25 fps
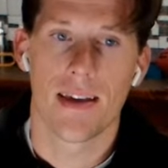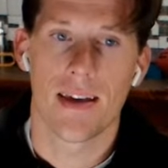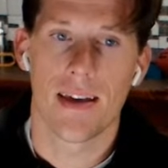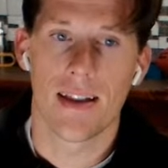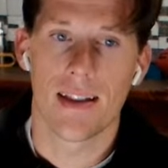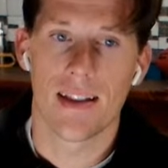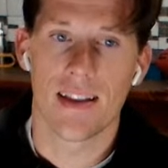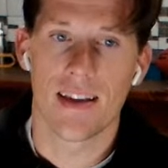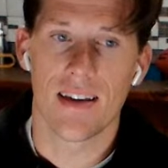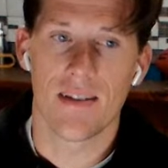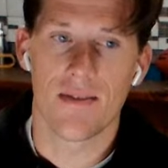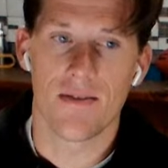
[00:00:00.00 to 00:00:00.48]

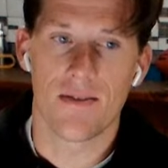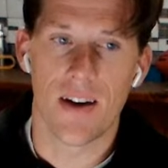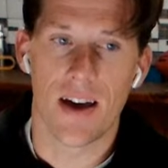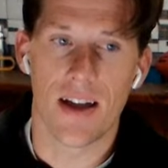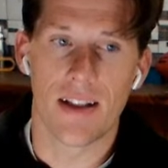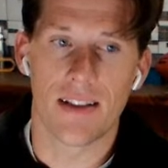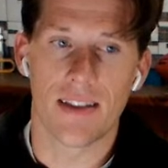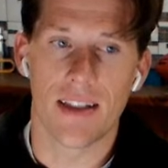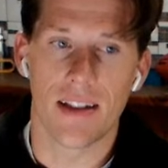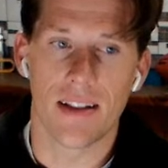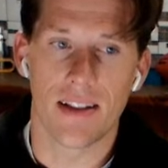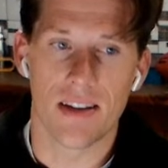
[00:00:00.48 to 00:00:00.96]
in the
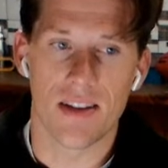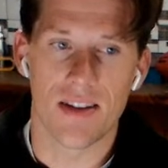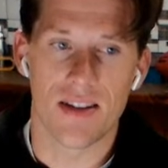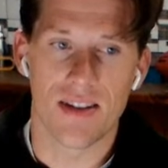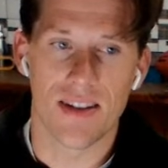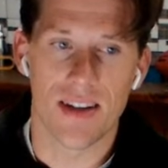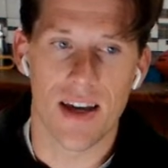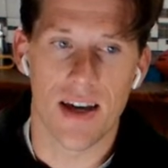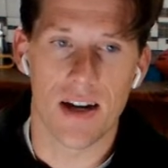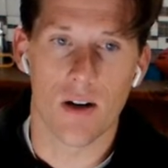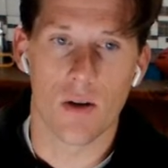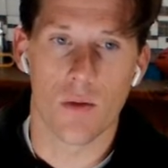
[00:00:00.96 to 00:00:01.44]
event that the
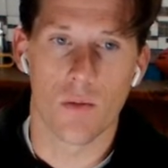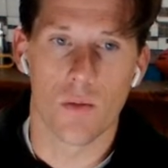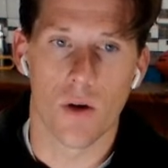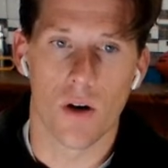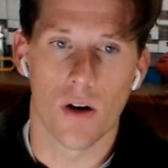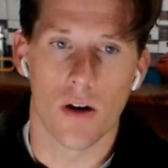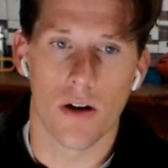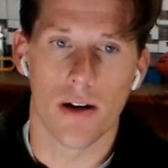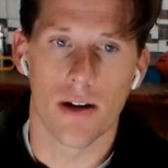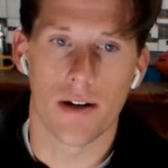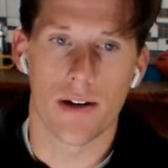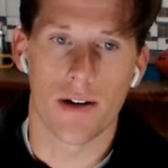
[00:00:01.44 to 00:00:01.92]
center
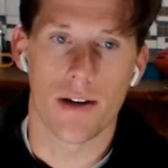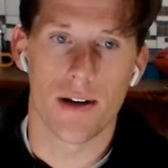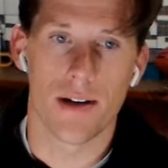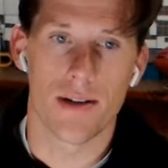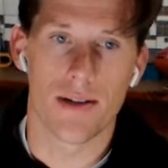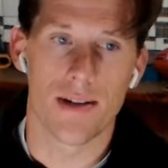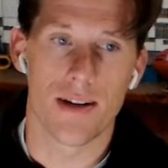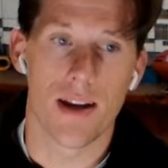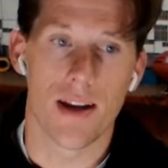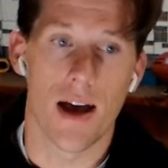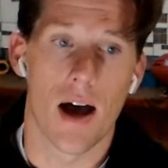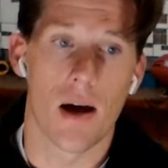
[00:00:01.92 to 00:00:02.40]
market
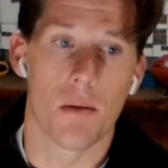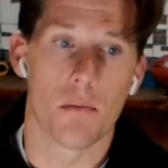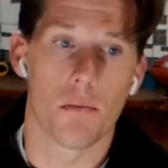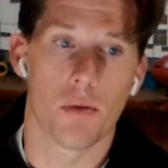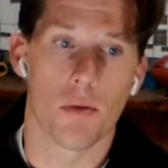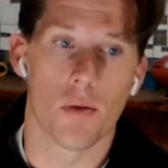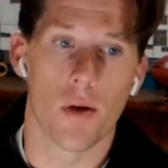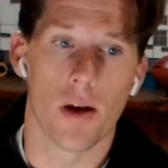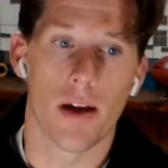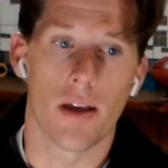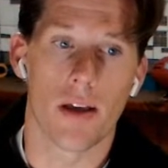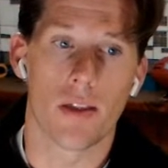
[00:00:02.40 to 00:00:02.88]
does not
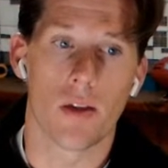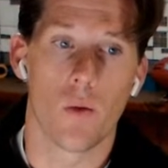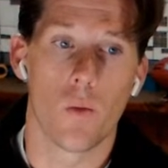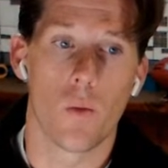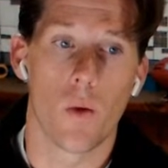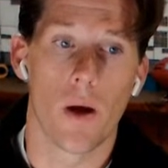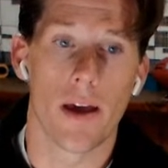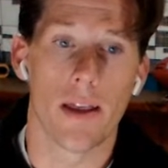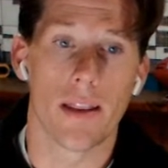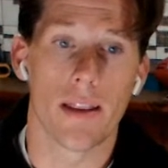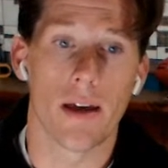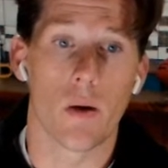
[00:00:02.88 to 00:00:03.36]
break the
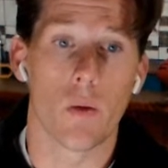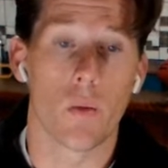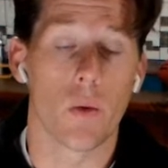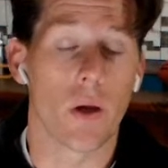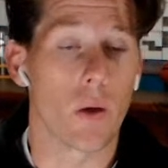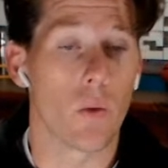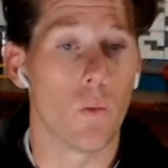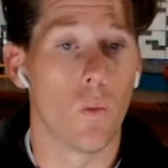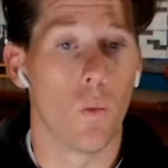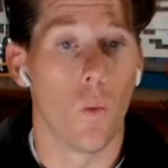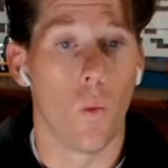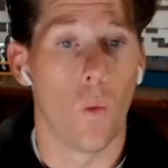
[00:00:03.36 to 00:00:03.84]
way that
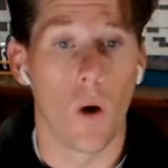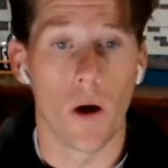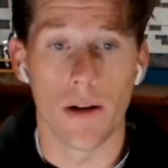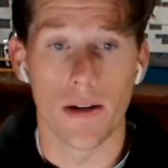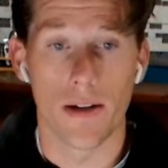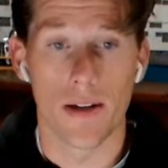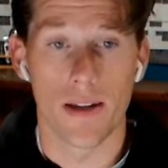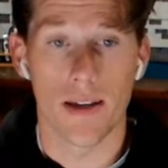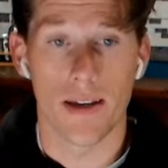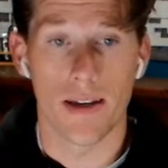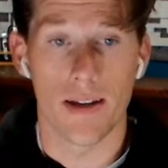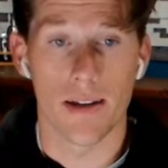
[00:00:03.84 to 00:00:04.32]
we
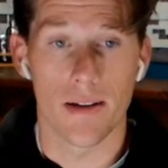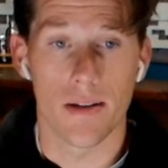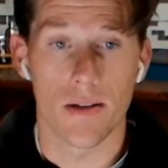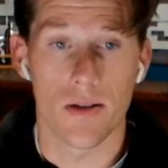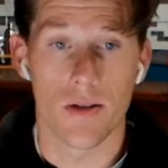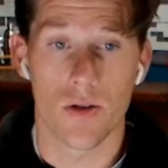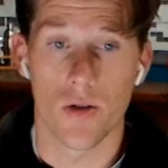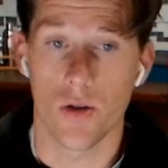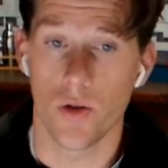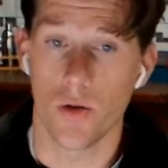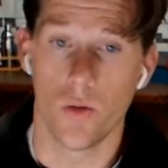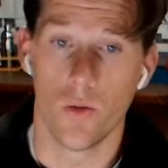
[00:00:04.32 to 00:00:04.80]
want it
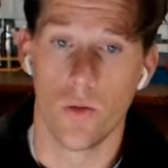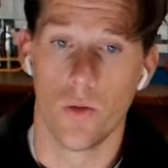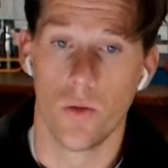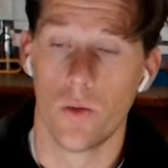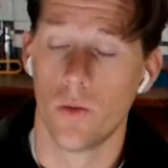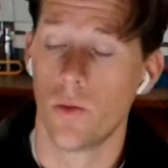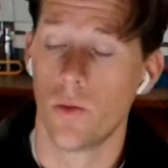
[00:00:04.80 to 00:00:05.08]
to.